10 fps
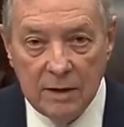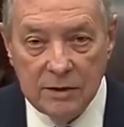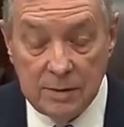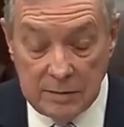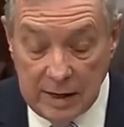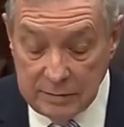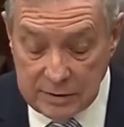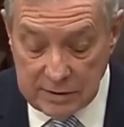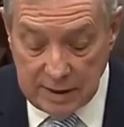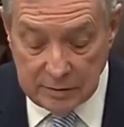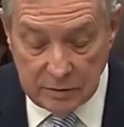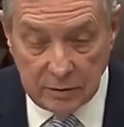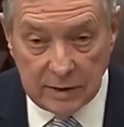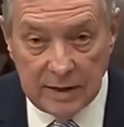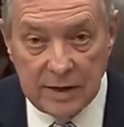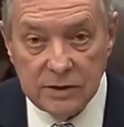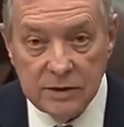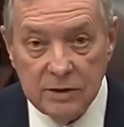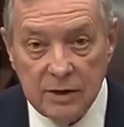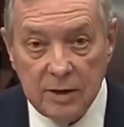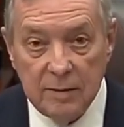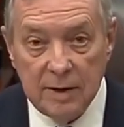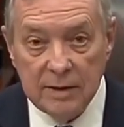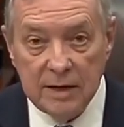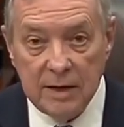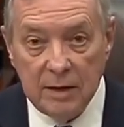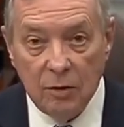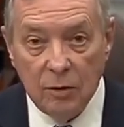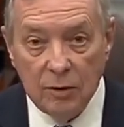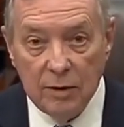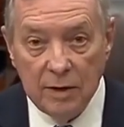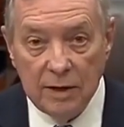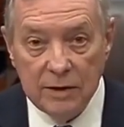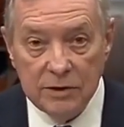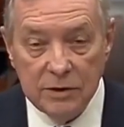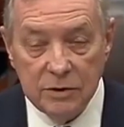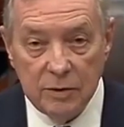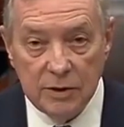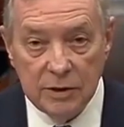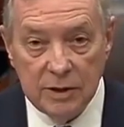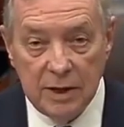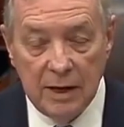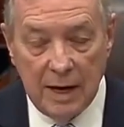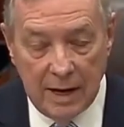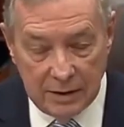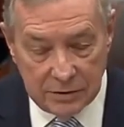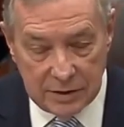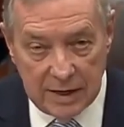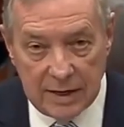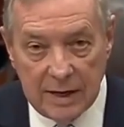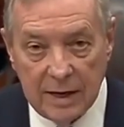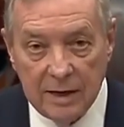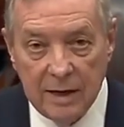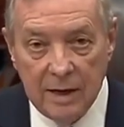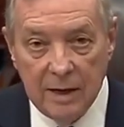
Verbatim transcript: Sometimes it's absolutely necessary to maintain order in the situation. I understand that,